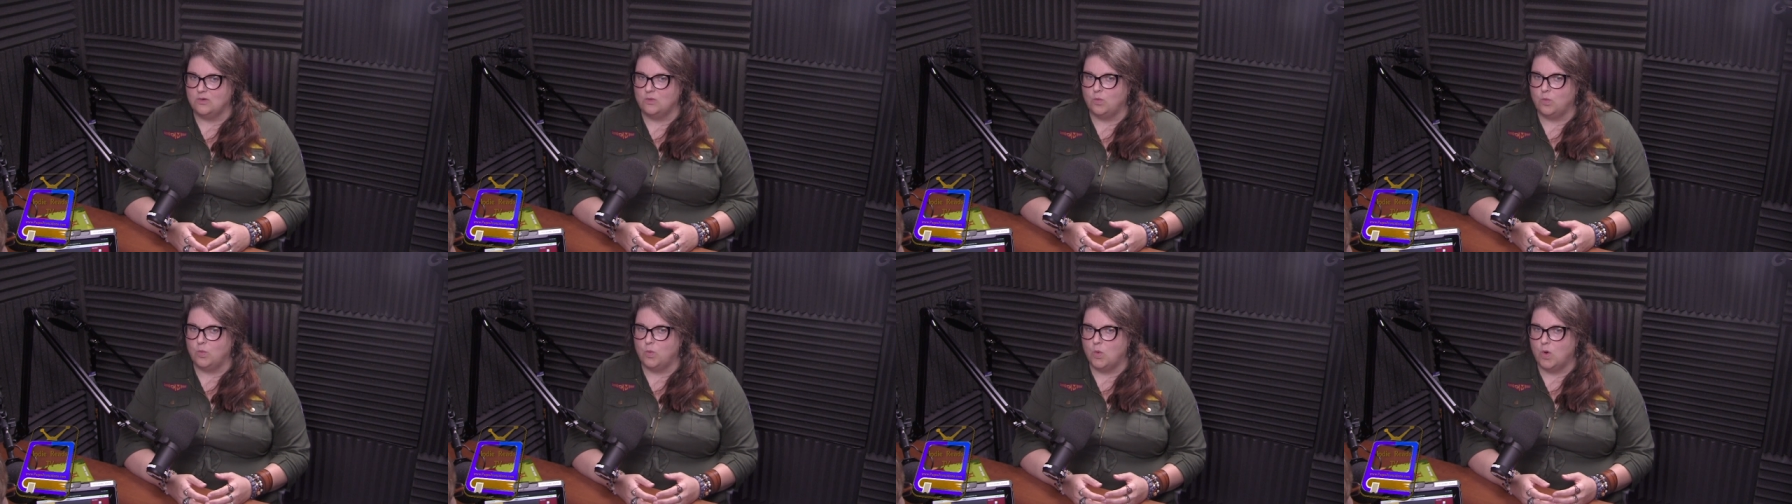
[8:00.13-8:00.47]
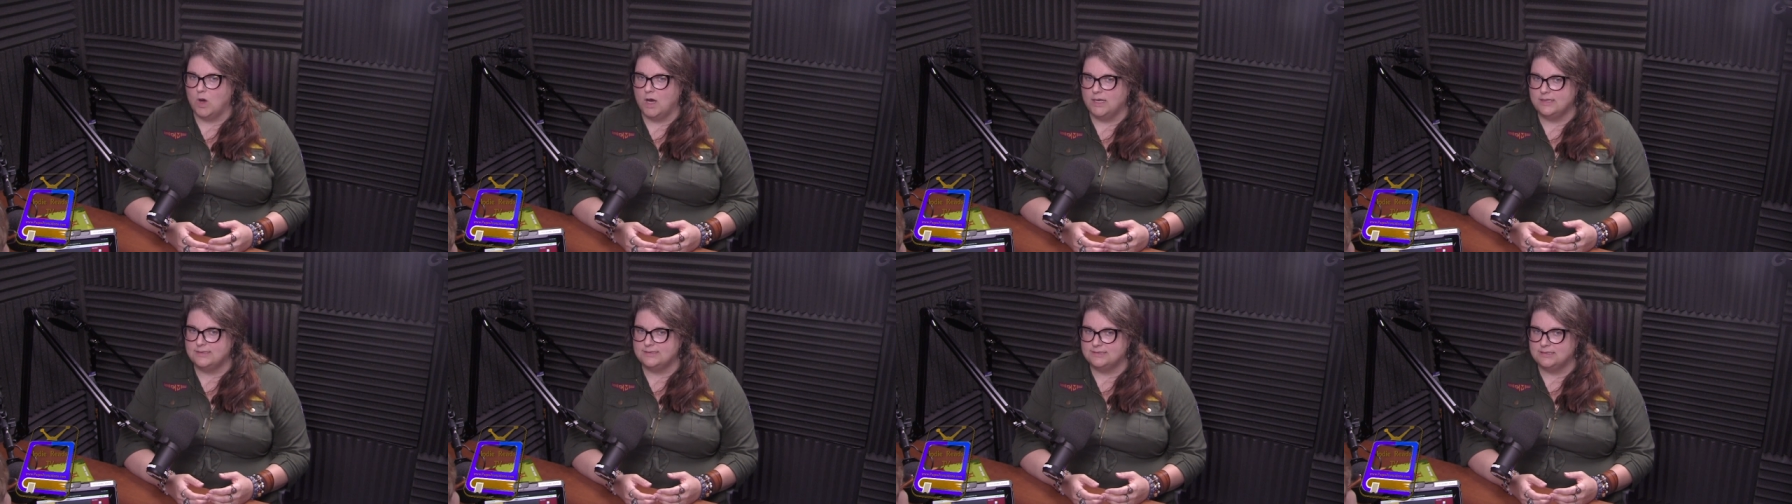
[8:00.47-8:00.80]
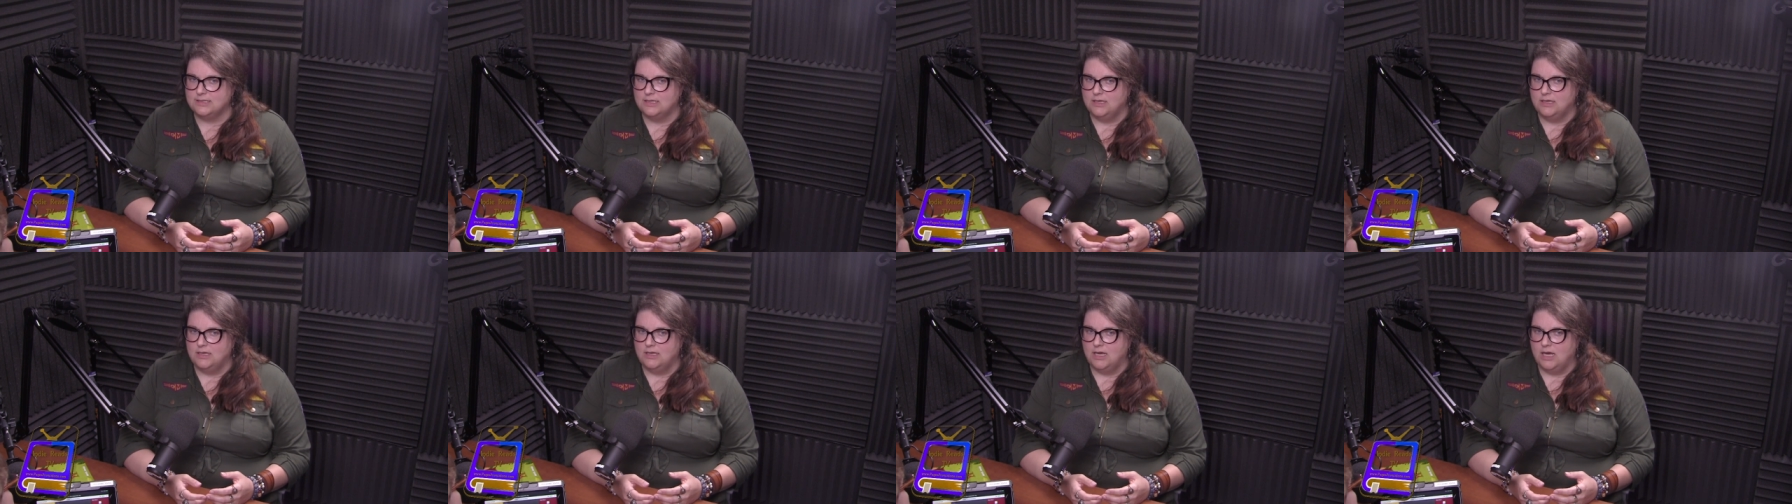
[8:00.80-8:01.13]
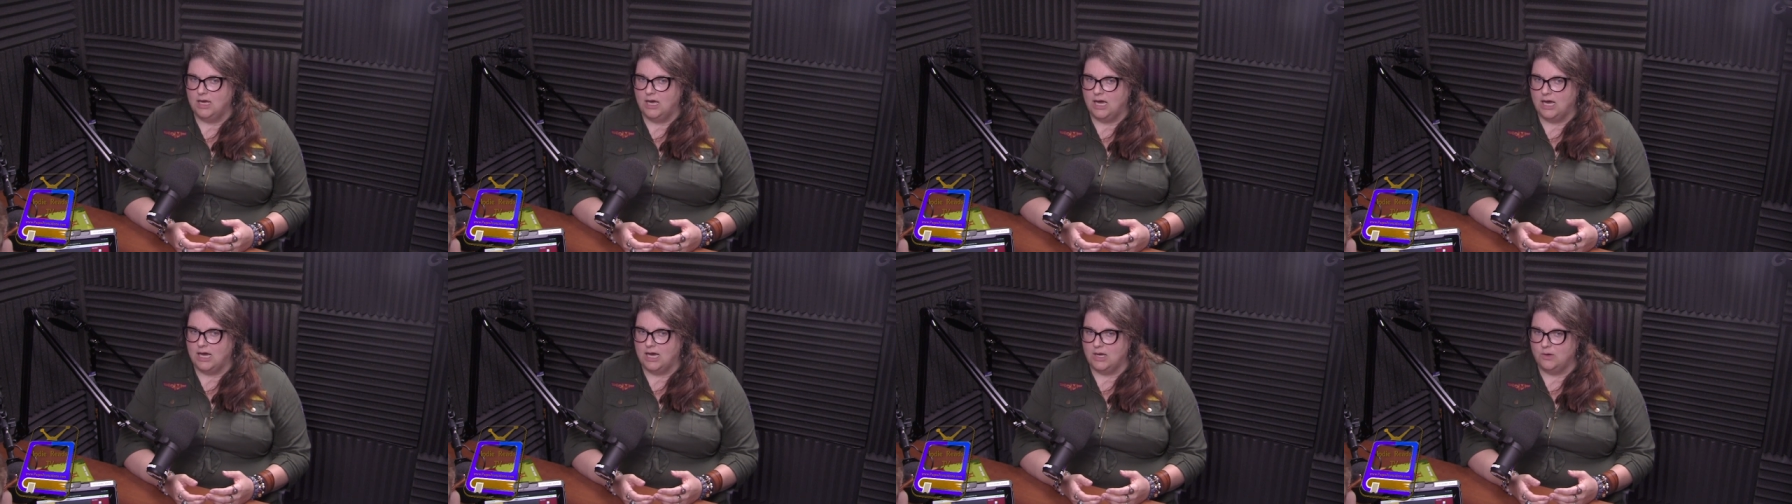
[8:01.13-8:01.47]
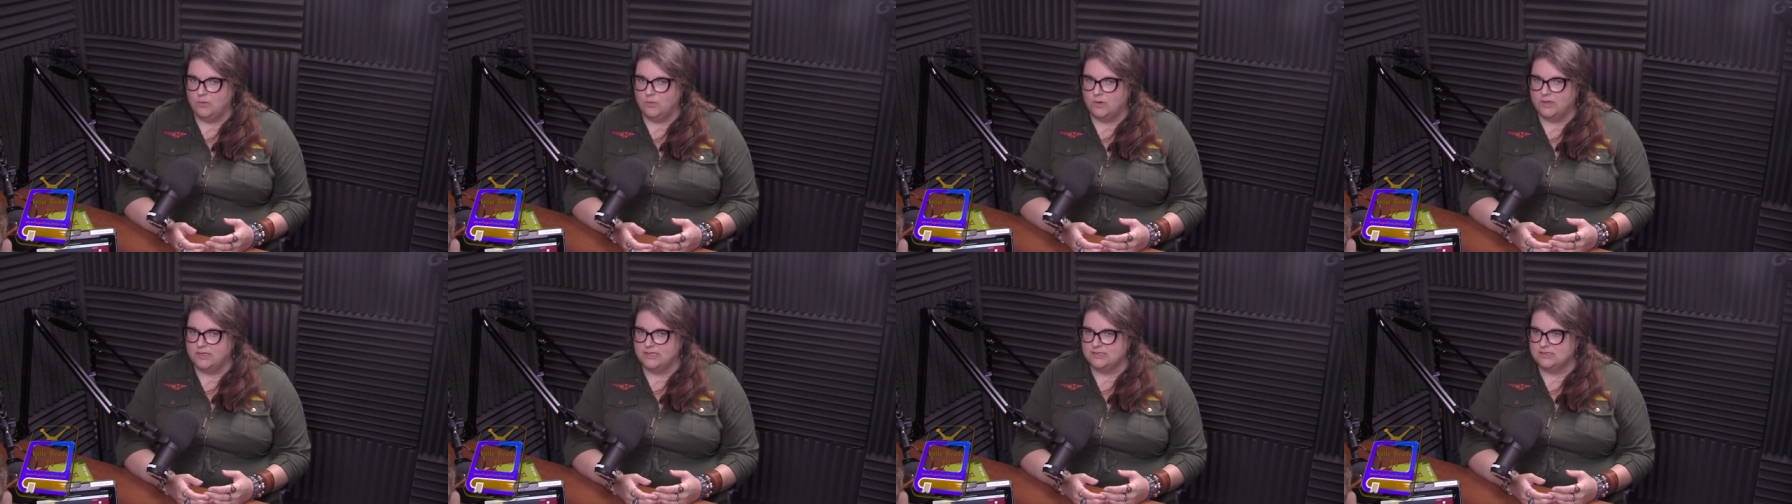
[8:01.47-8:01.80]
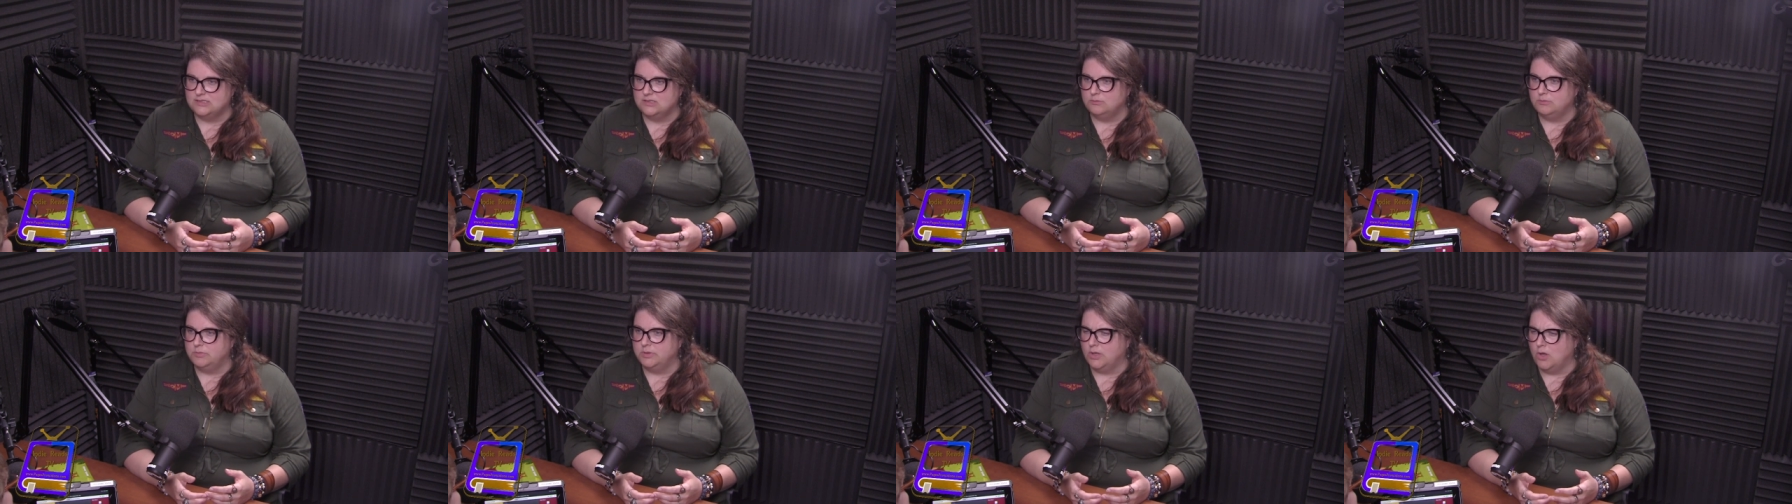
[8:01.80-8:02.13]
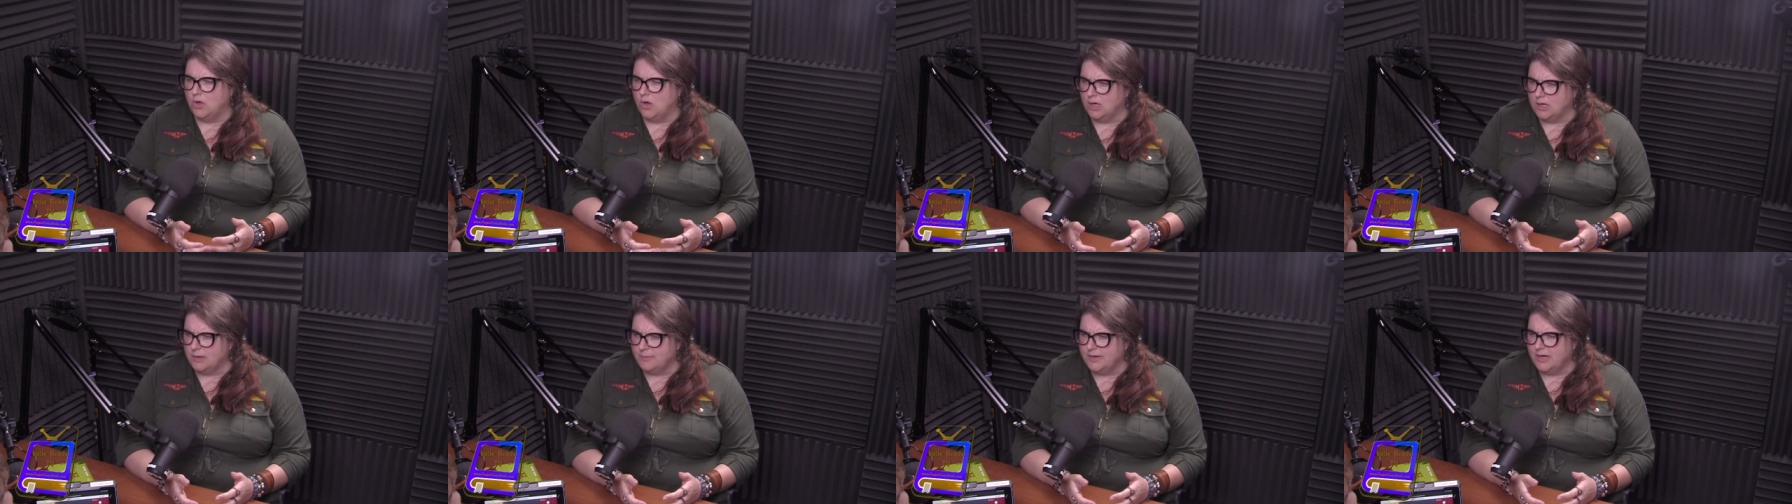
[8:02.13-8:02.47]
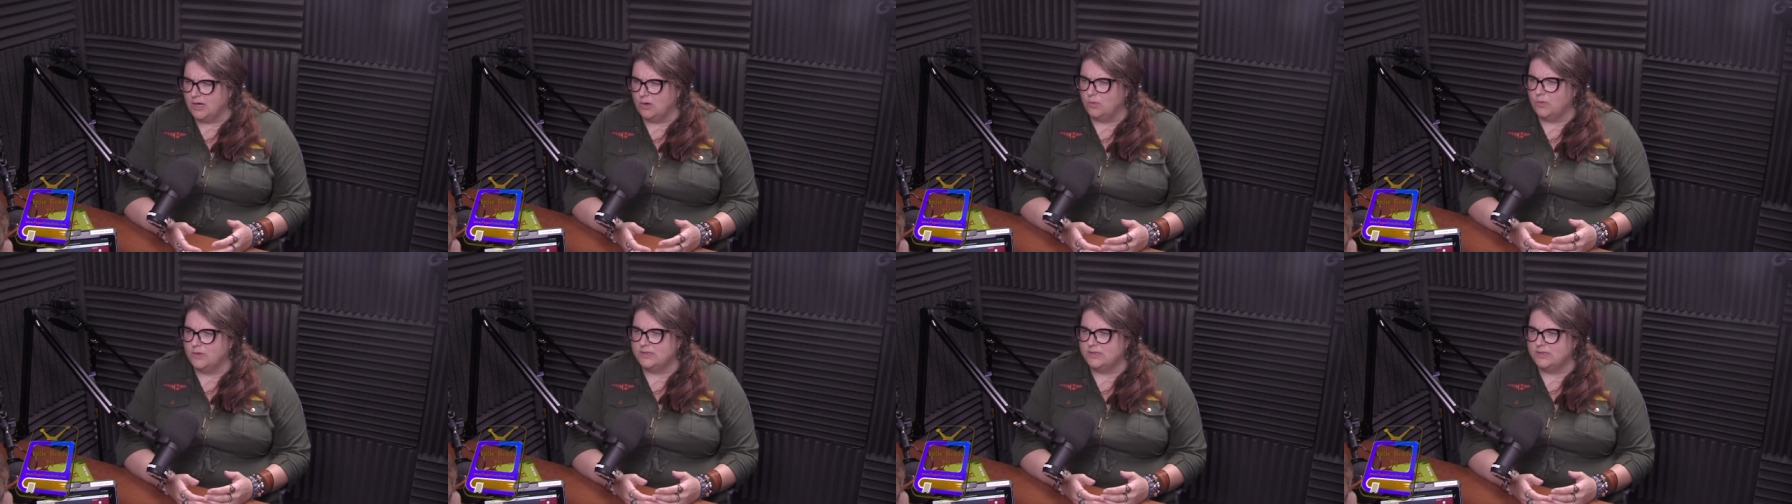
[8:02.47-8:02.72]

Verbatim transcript: what I wanted to blog about,